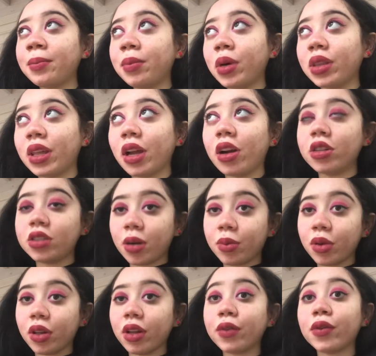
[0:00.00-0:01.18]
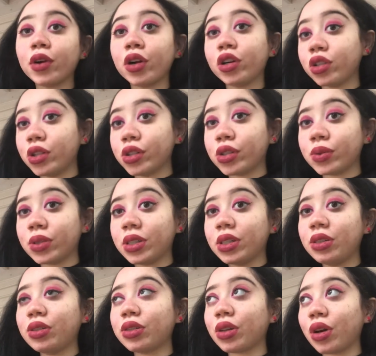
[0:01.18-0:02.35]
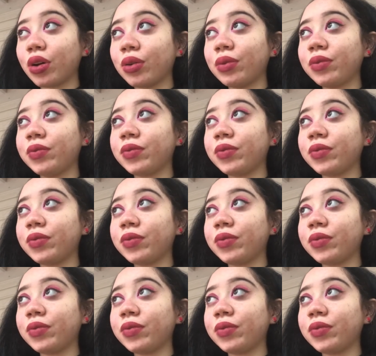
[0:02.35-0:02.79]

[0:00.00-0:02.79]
but they are doubling for her nursery, so,